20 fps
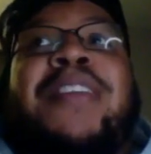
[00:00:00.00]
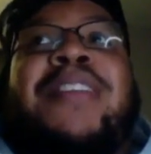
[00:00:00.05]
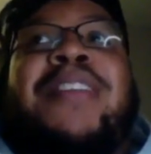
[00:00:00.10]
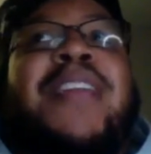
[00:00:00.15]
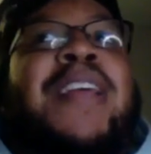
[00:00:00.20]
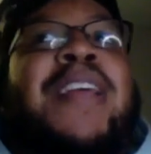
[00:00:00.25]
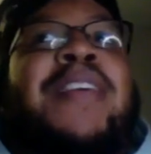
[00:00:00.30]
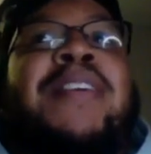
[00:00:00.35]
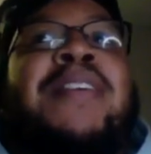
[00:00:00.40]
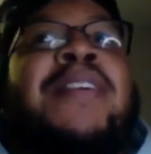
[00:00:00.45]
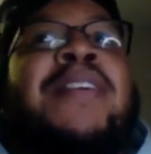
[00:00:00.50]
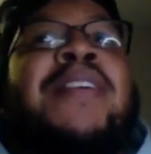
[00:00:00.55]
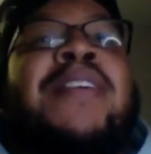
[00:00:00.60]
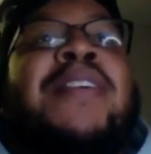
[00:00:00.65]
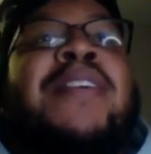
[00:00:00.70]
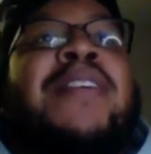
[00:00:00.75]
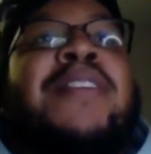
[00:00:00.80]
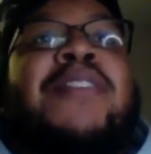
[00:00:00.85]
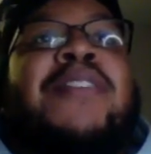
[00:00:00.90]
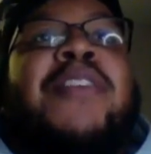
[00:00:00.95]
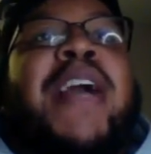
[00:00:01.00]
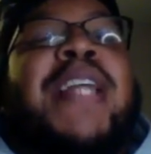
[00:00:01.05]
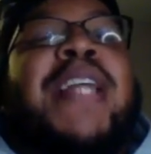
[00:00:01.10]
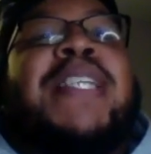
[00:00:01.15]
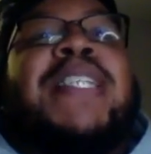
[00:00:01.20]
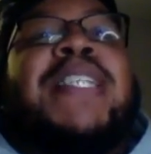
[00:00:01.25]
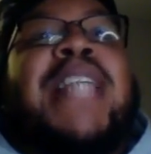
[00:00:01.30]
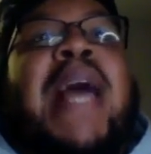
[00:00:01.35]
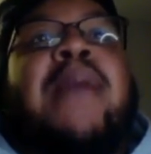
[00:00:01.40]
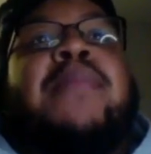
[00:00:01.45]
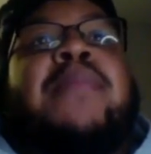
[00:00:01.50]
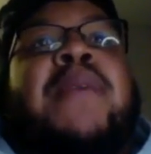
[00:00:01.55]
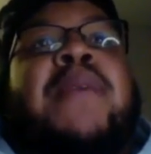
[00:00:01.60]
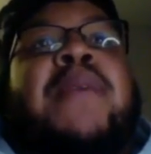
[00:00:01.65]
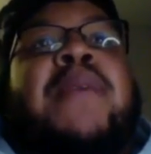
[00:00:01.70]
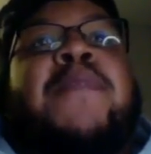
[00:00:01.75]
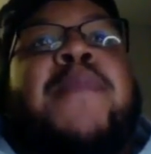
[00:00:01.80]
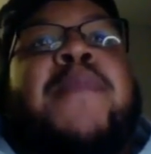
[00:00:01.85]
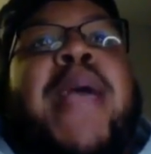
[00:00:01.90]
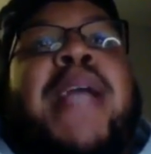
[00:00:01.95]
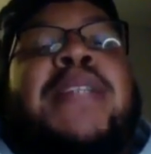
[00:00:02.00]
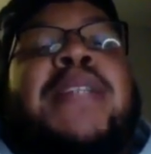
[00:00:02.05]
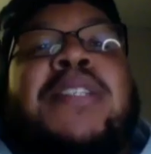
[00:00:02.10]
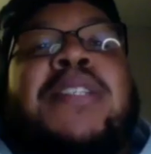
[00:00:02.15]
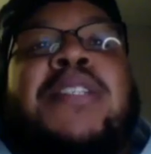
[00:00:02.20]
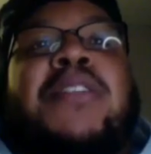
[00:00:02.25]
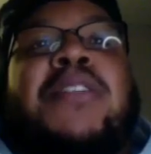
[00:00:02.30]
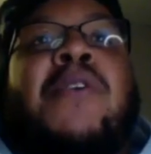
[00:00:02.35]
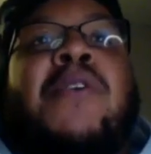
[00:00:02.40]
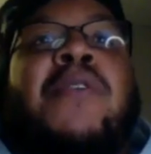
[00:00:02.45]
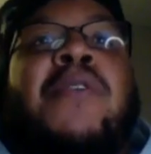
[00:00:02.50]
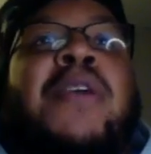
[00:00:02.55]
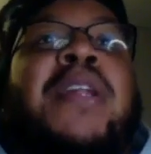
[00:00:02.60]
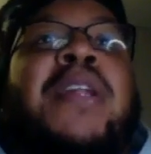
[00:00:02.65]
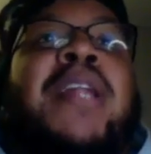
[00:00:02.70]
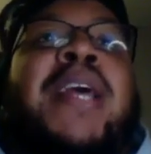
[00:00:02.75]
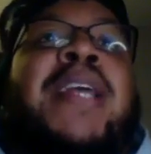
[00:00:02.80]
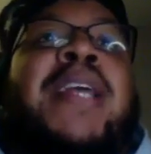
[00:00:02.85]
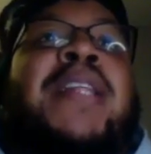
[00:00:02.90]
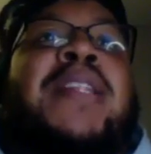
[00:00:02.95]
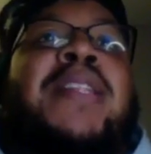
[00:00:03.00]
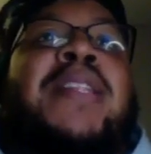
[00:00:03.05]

Like, you got to stop them from actually scoring. Like,